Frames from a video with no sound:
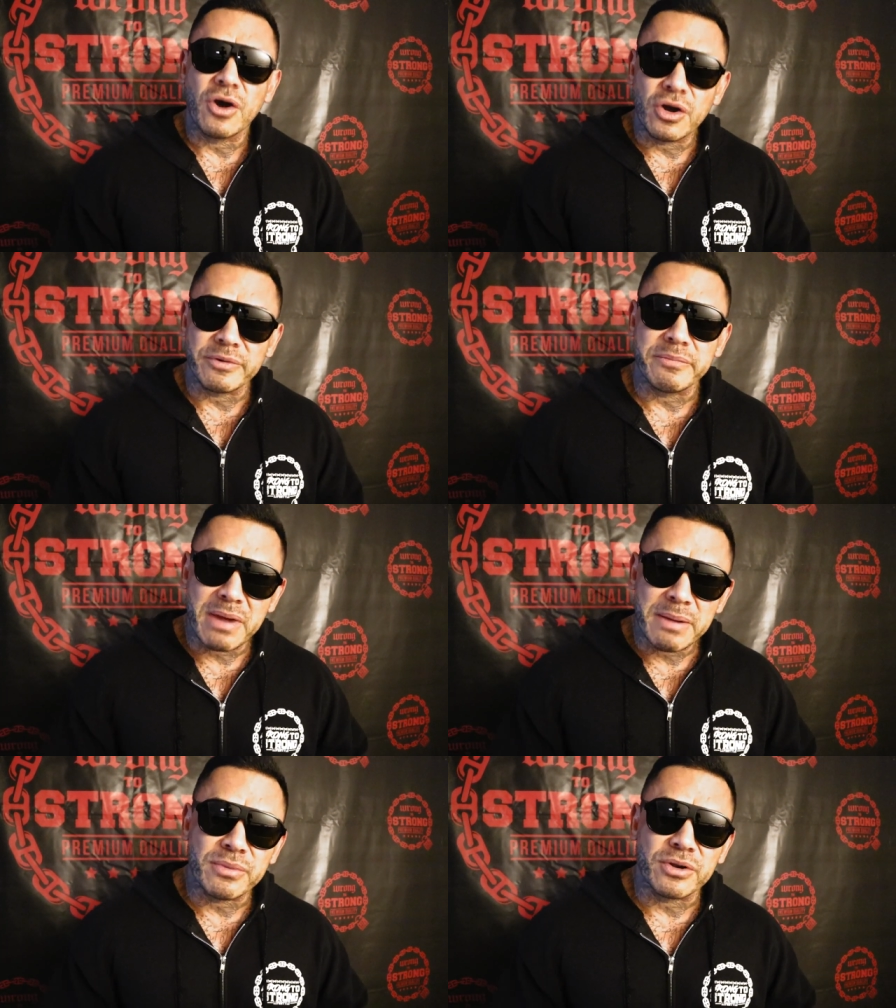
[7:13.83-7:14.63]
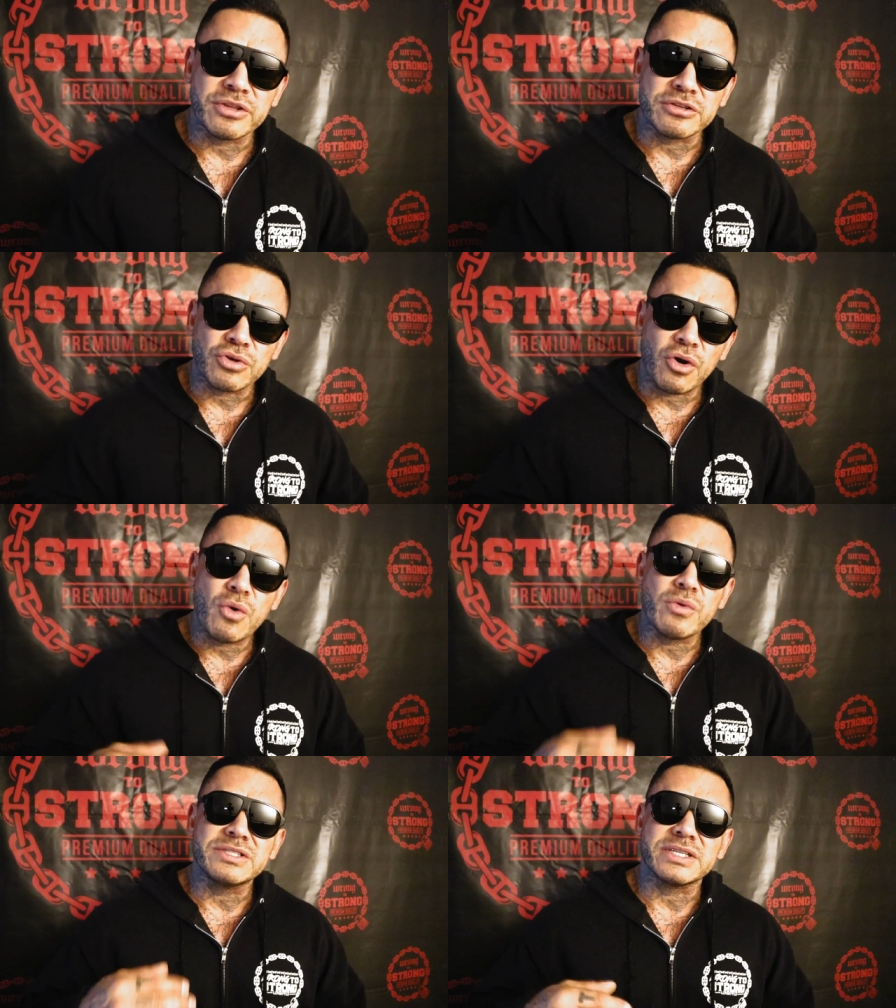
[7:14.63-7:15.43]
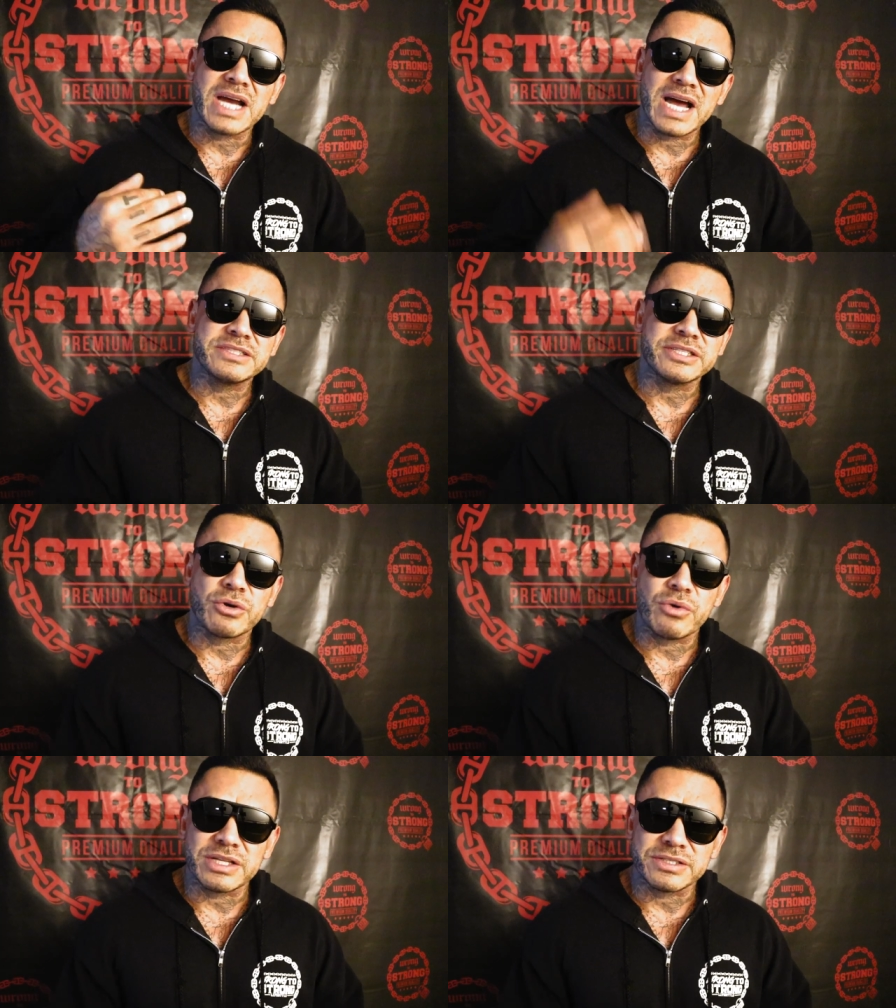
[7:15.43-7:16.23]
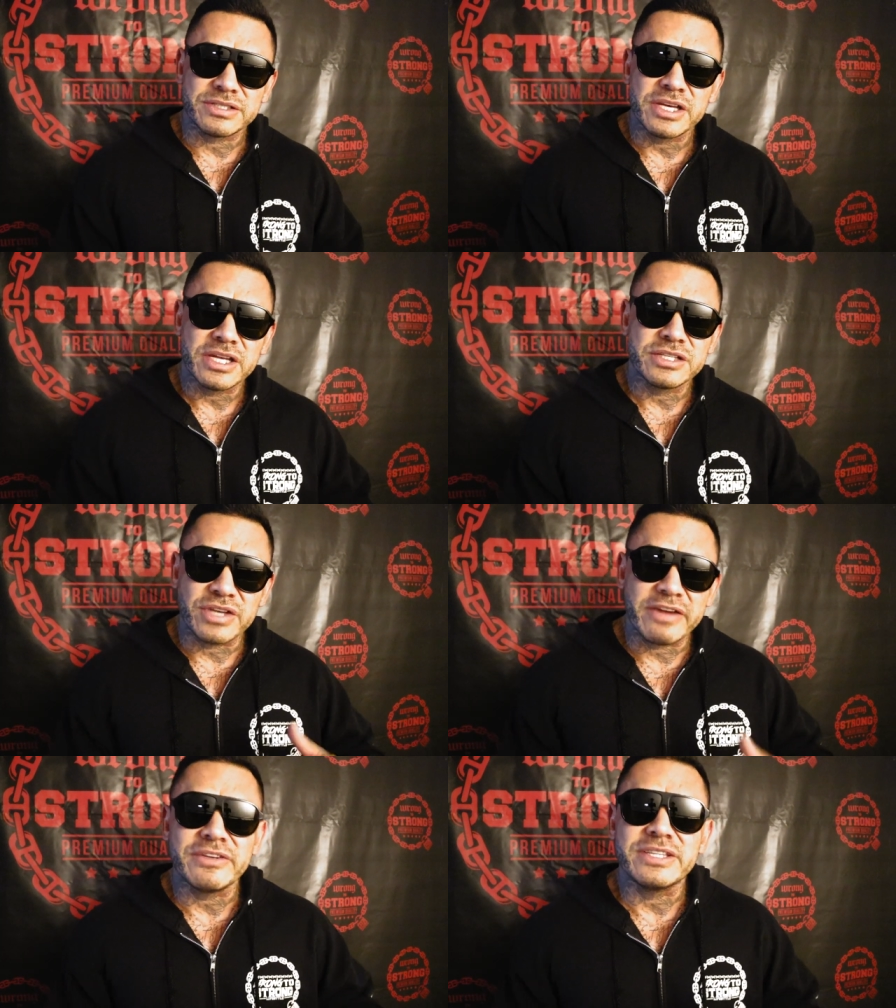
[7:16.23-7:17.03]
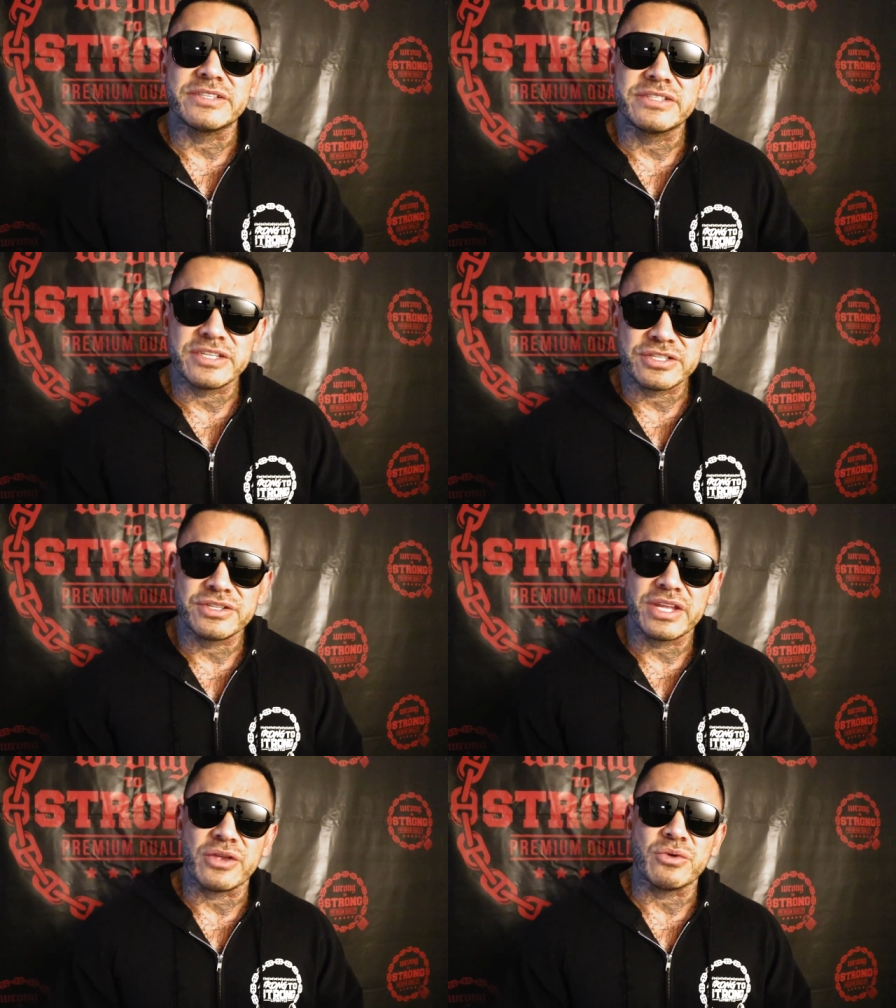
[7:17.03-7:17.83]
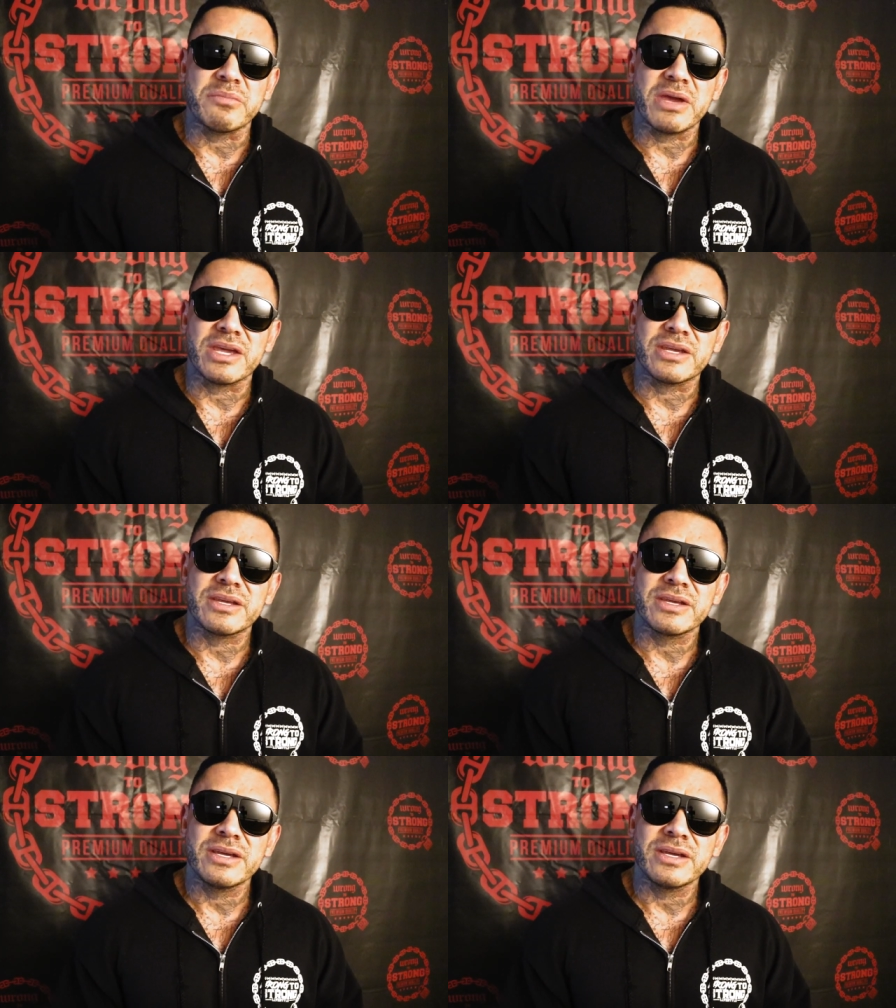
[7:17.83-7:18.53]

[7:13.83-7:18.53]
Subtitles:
But remember, there's always a consequence to every decision that you make.